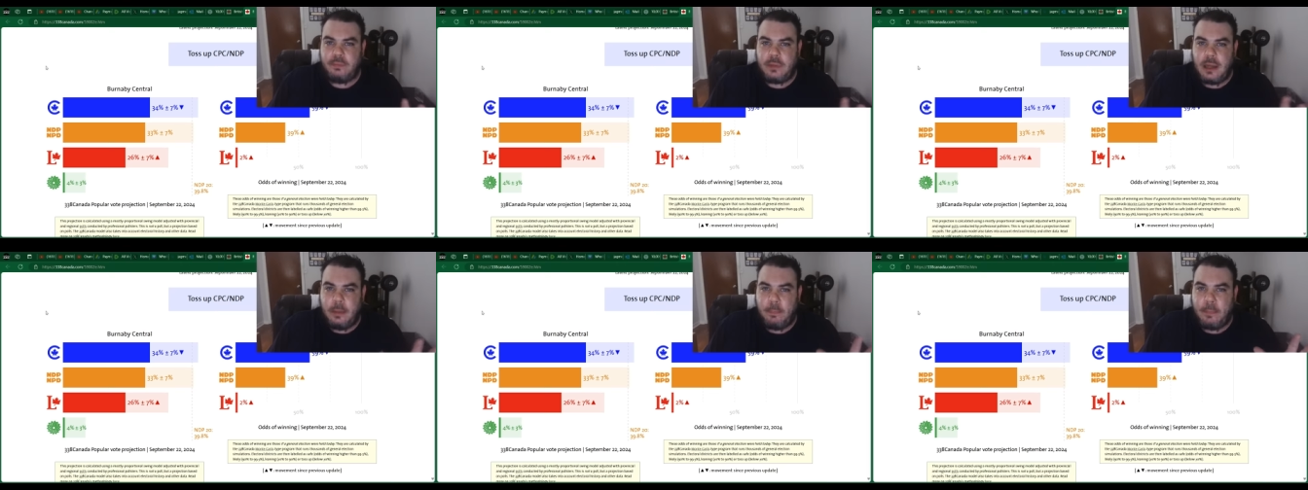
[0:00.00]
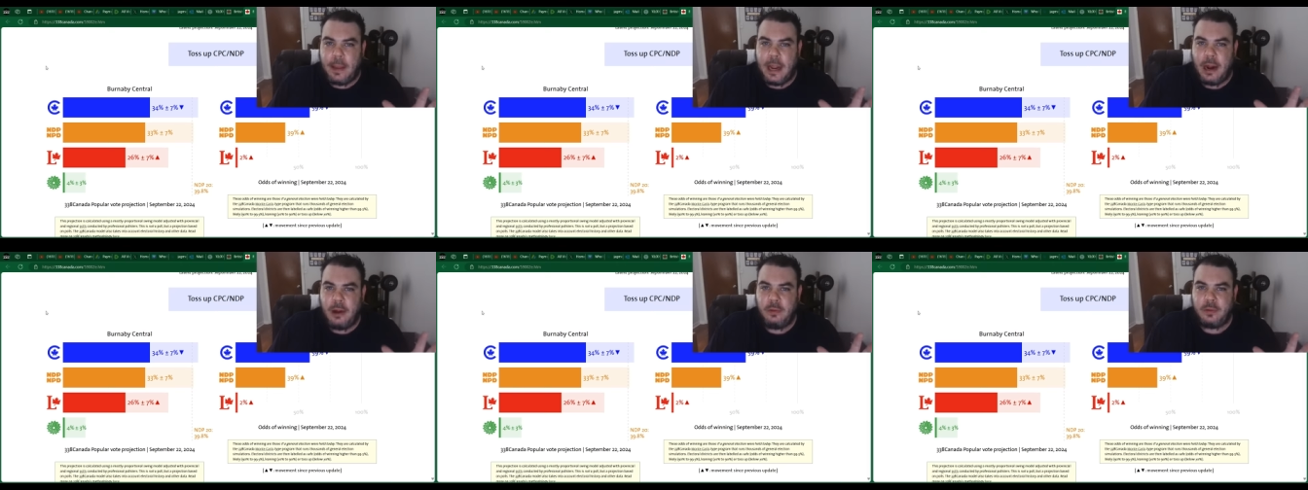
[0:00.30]

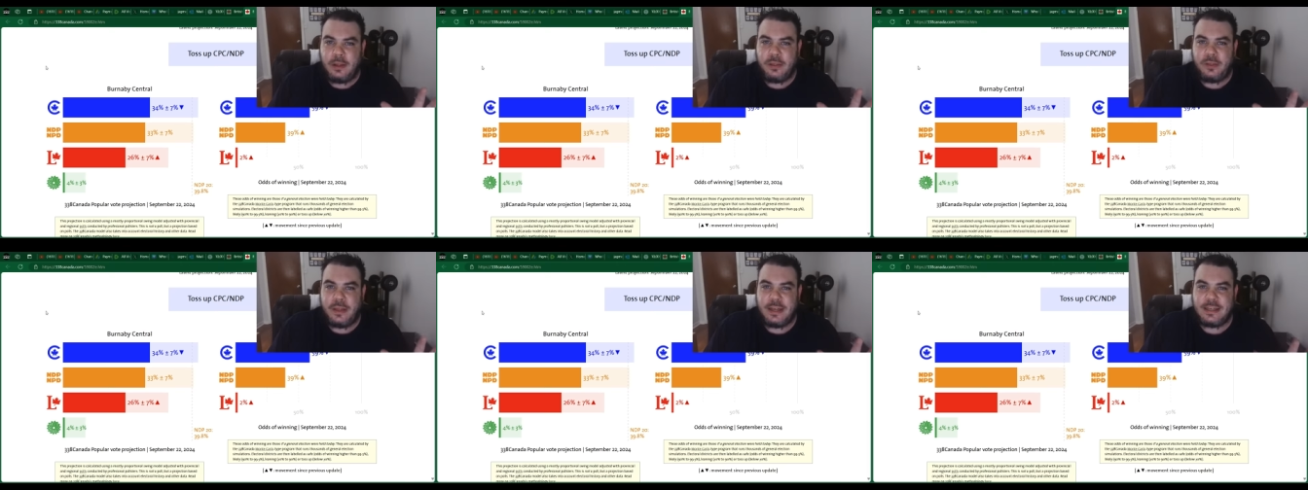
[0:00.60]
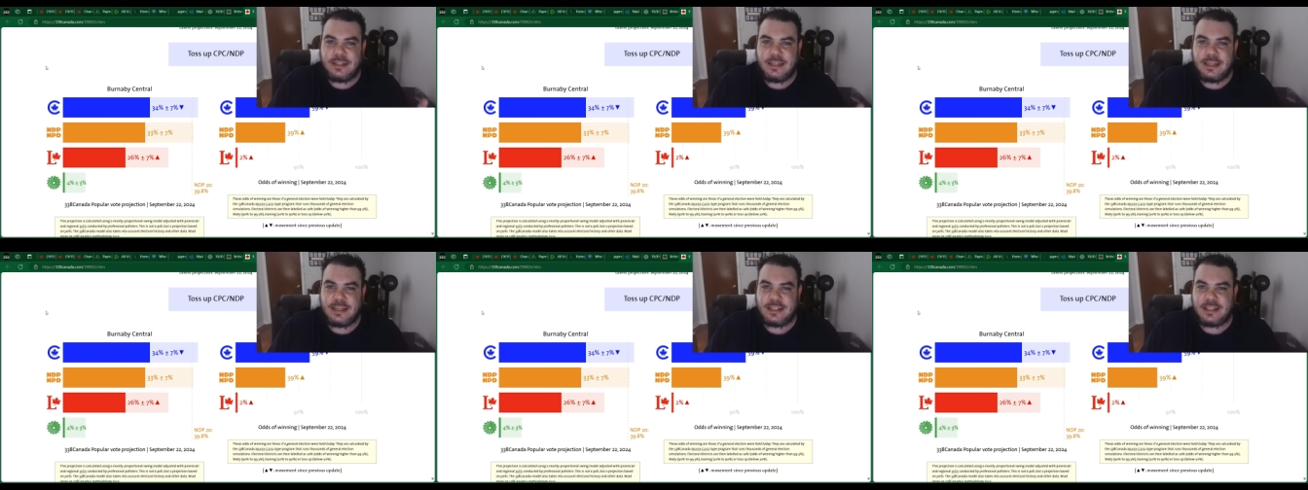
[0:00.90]
apparently
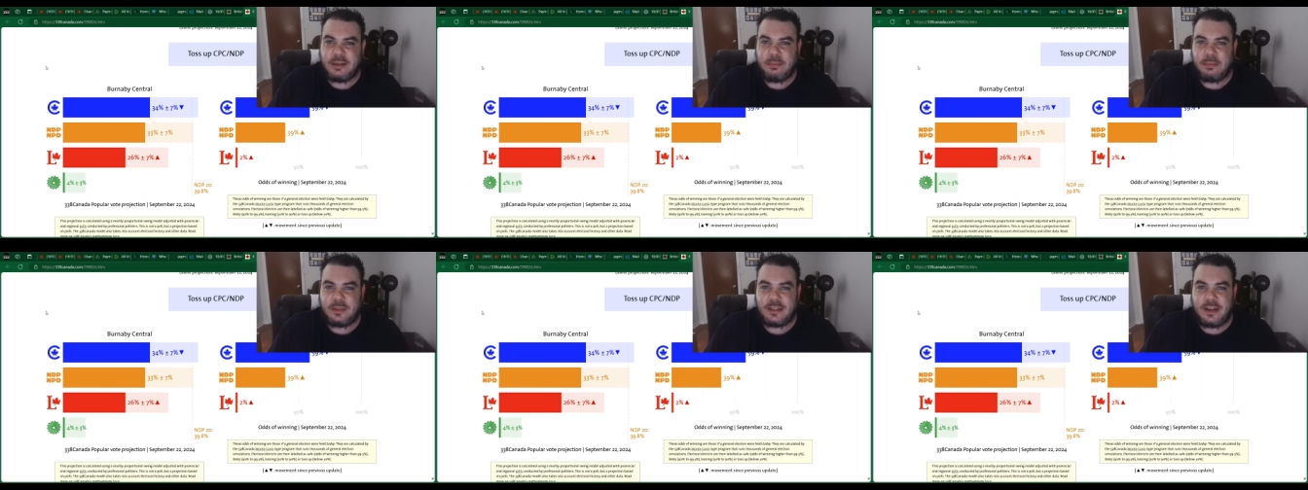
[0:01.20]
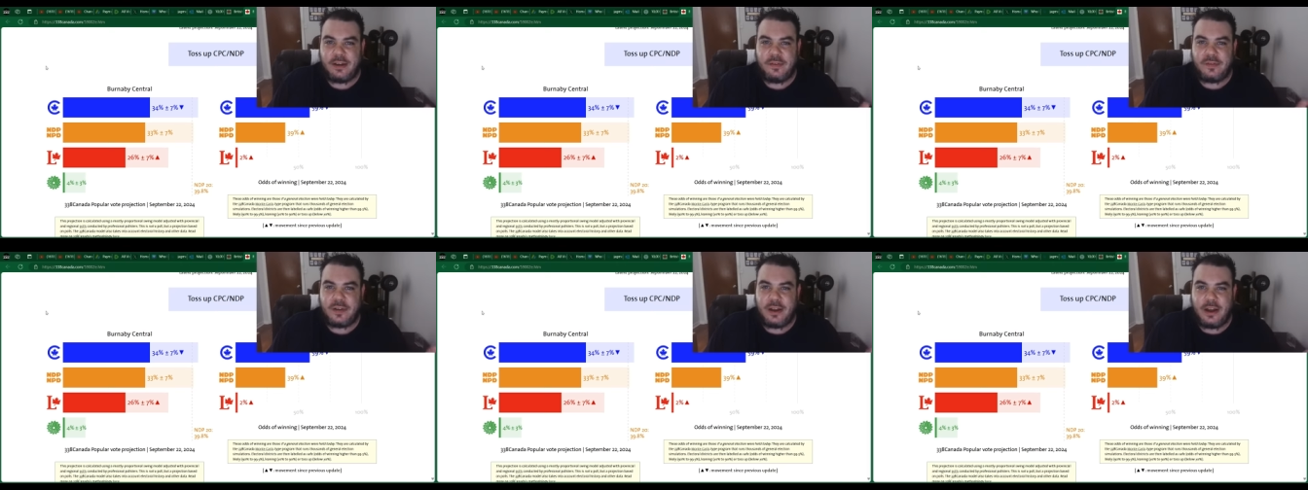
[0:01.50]
thinks he's some
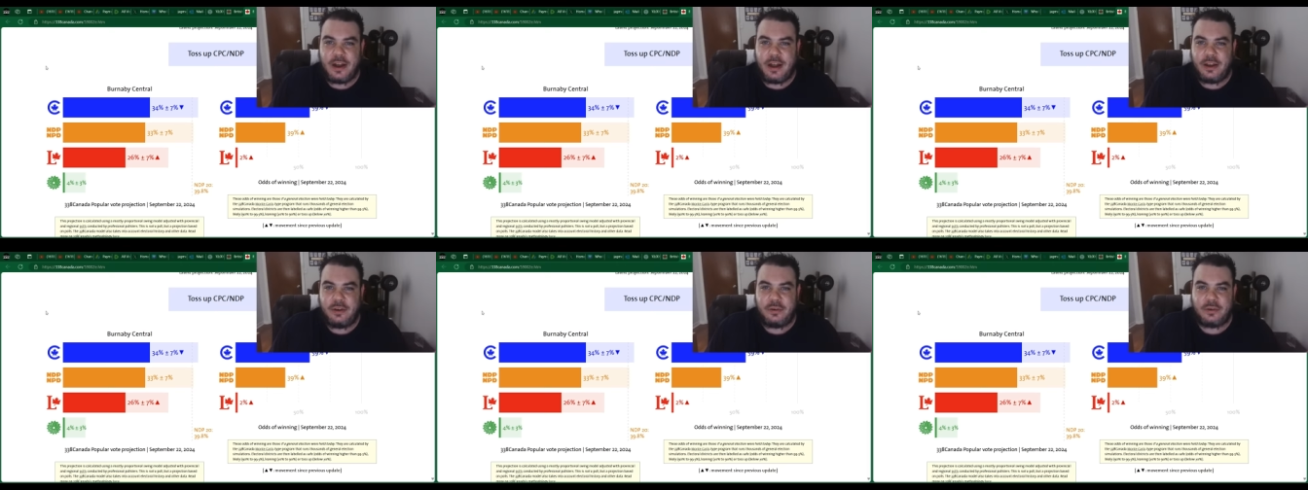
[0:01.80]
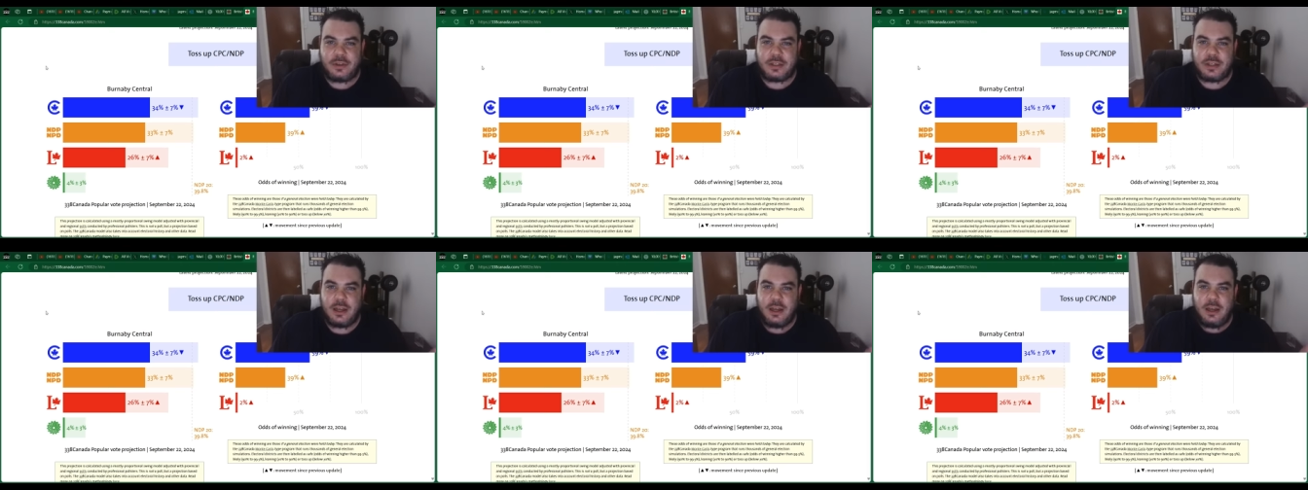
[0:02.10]
tough guy
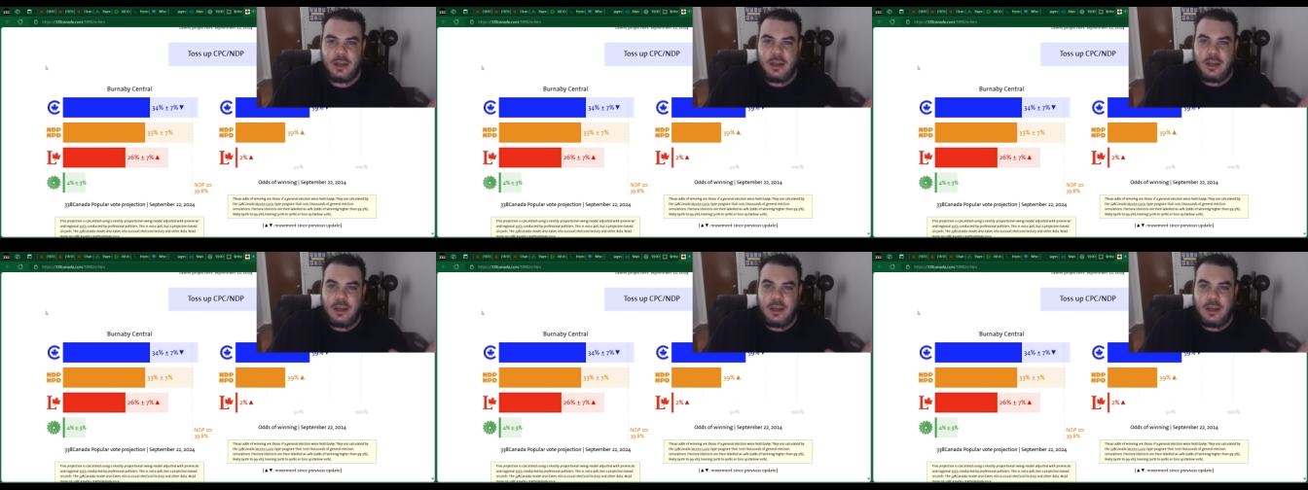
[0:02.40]
who's